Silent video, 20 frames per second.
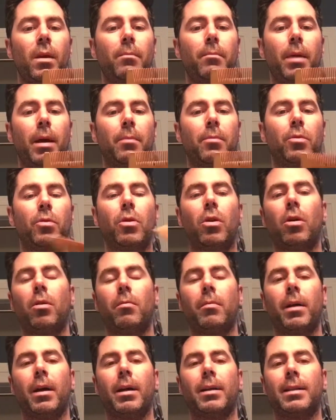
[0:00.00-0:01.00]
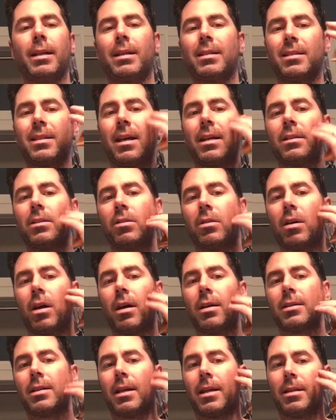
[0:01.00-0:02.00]
bamboo comb tends not to
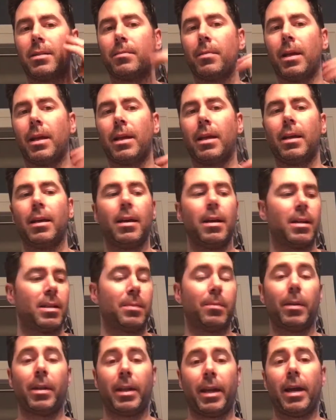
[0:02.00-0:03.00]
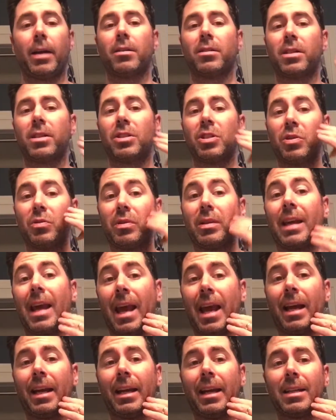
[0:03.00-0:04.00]
cause as many split hairs, because you
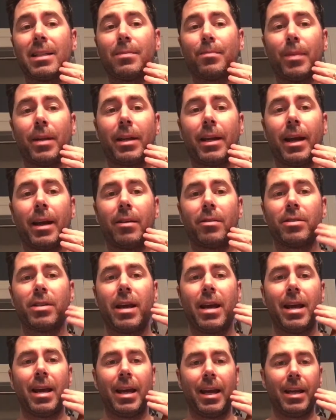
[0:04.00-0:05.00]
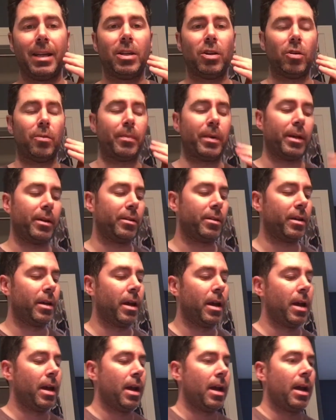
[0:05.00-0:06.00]
can get split hairs in your beard.
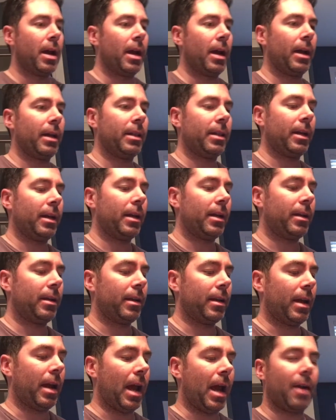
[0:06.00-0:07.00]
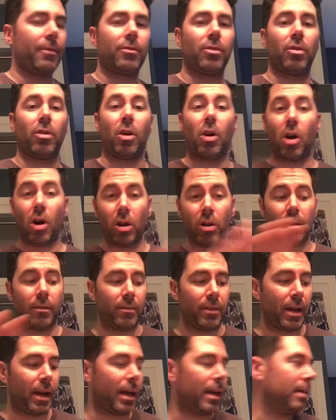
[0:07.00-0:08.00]
And then after all
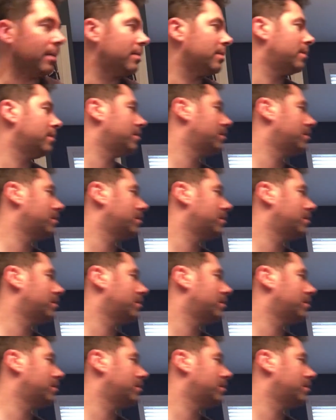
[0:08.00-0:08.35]
of that,